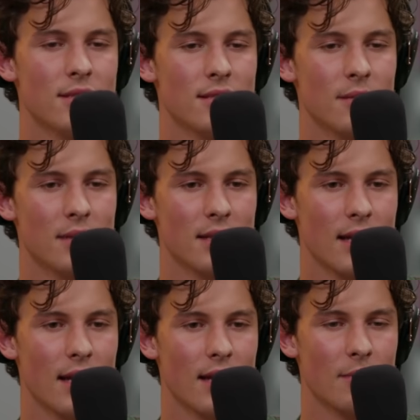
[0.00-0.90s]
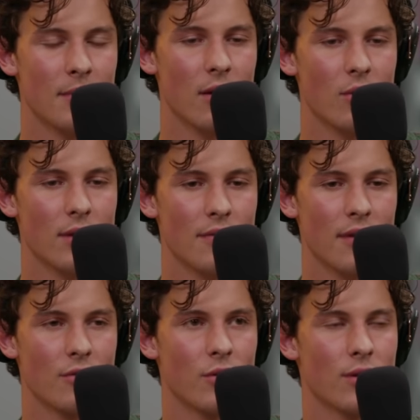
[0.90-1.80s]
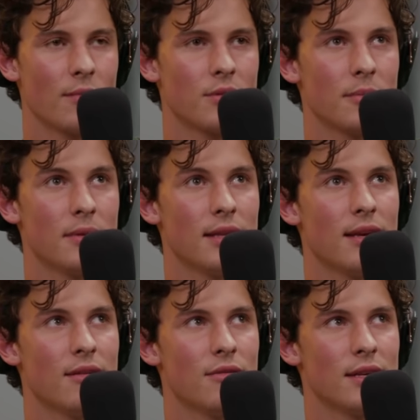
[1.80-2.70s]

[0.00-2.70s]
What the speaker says: is something that my whole life I've grown up to believe